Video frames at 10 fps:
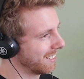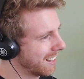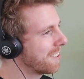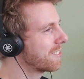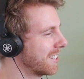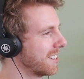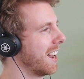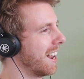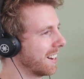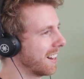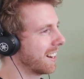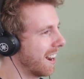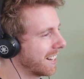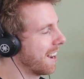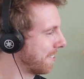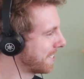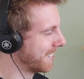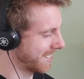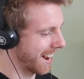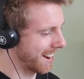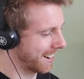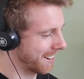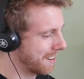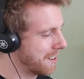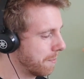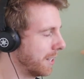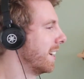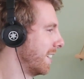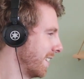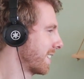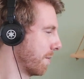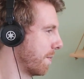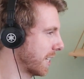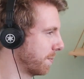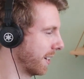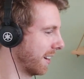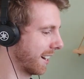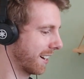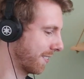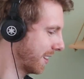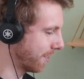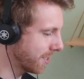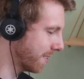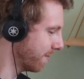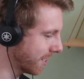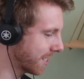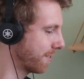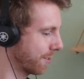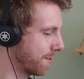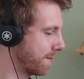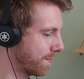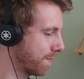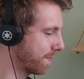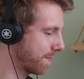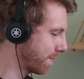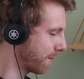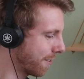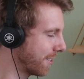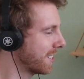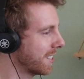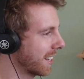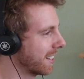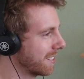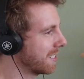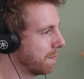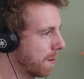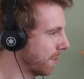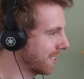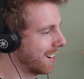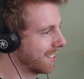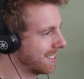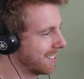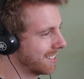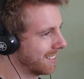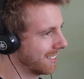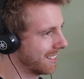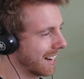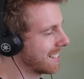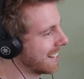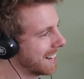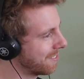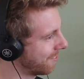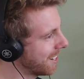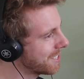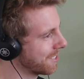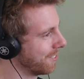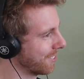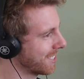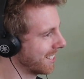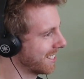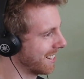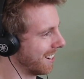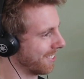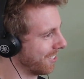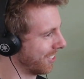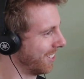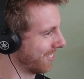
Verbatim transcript: left it there. And like I get what she's saying, but then it is coming back to being like, there is fussy food preferences like Some people it's hard to get to eat vegetables to start off